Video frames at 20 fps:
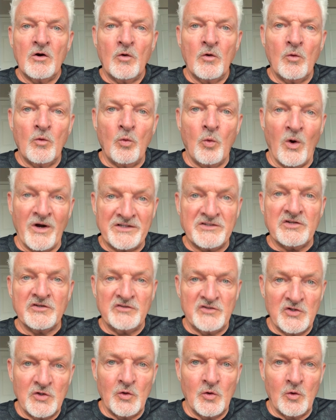what to
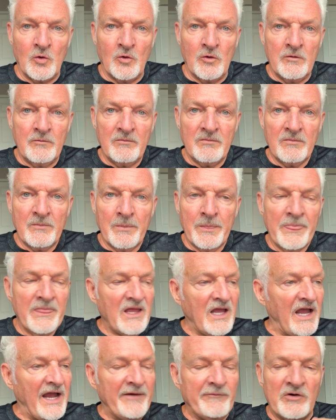do,
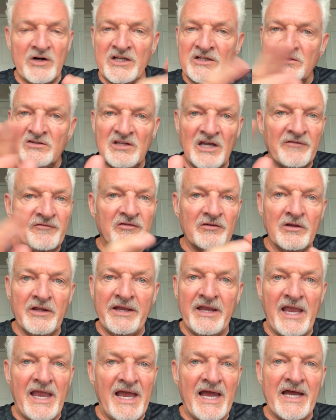I would have
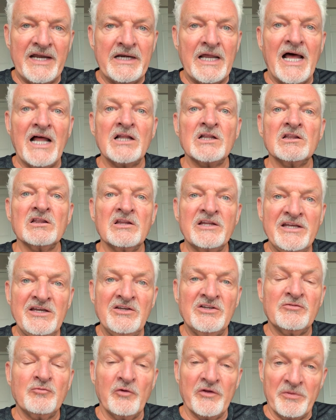definitely had a
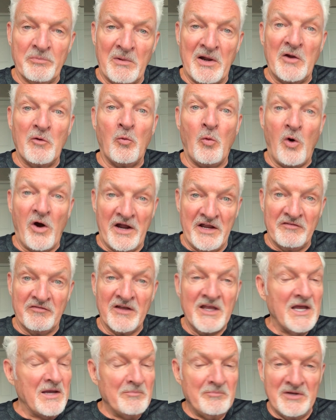lease with my
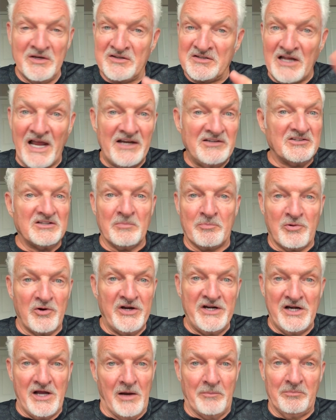wife. Besides the
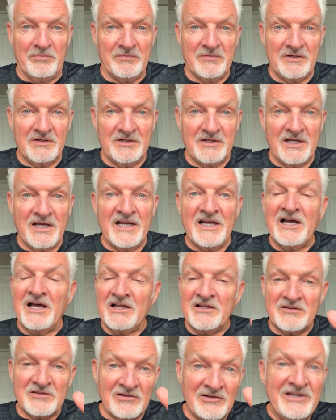prenup,
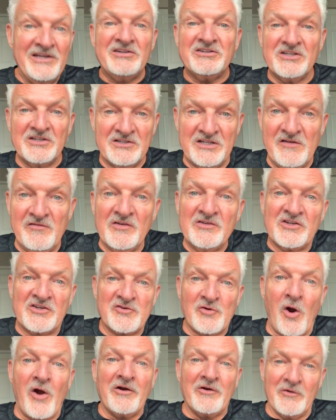lease is even
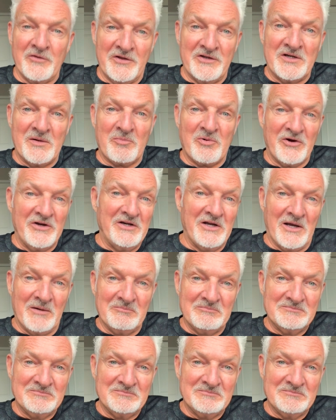stronger than the prenup.